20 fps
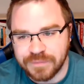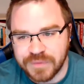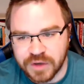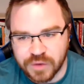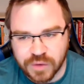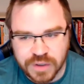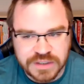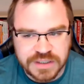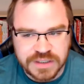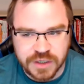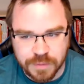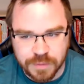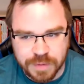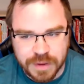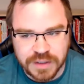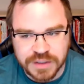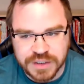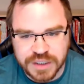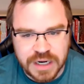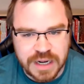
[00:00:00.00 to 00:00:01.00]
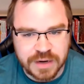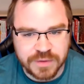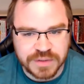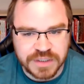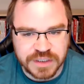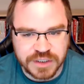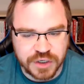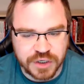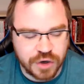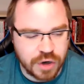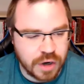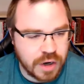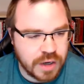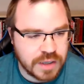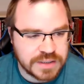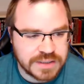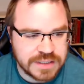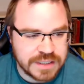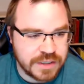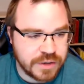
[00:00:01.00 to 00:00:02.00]
decreasing your patient acquisition
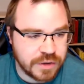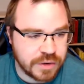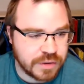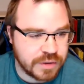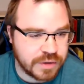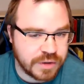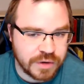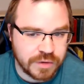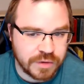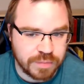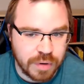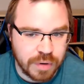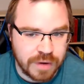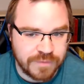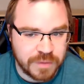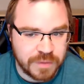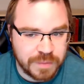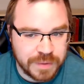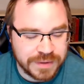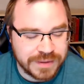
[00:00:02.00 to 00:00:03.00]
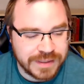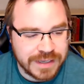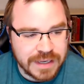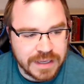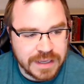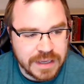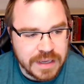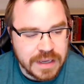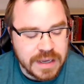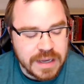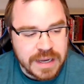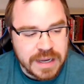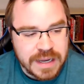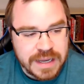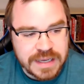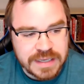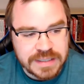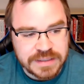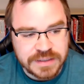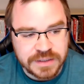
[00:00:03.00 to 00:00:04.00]
costs and your profitability
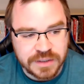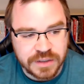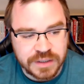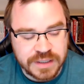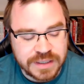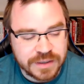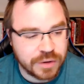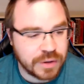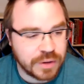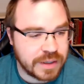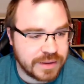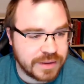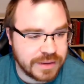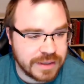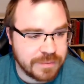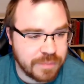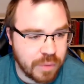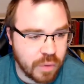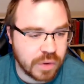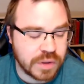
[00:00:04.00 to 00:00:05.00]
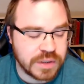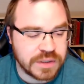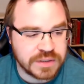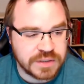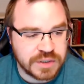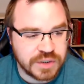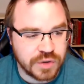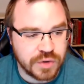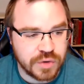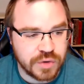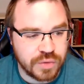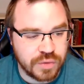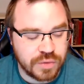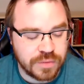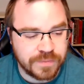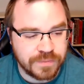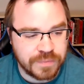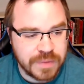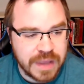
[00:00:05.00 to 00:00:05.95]
is critically important to